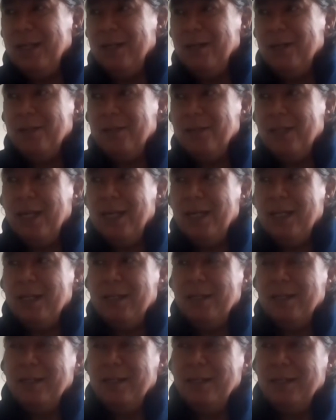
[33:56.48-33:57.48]
there
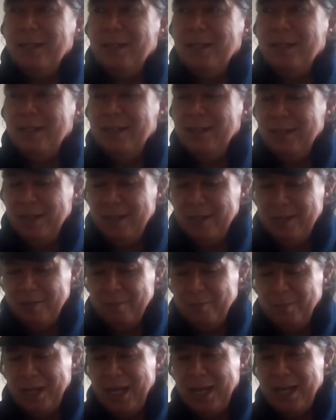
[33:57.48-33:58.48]
that
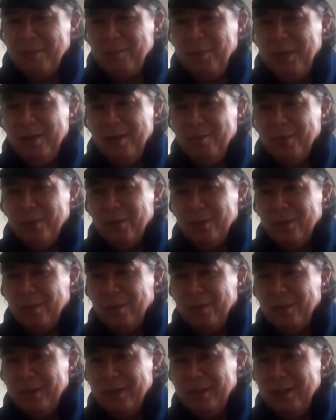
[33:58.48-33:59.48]
Black
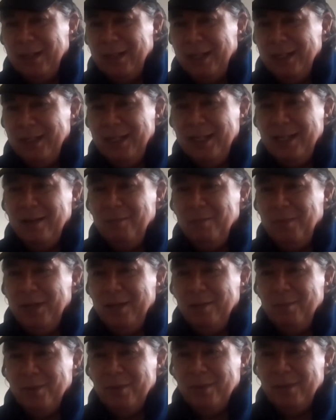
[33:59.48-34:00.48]
people, Indian
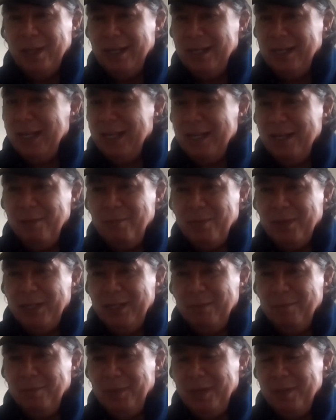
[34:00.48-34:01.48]
people, any
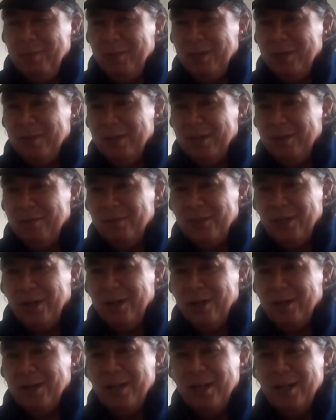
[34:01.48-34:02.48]
people of
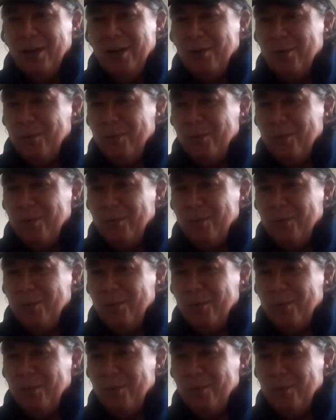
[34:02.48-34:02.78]
dark,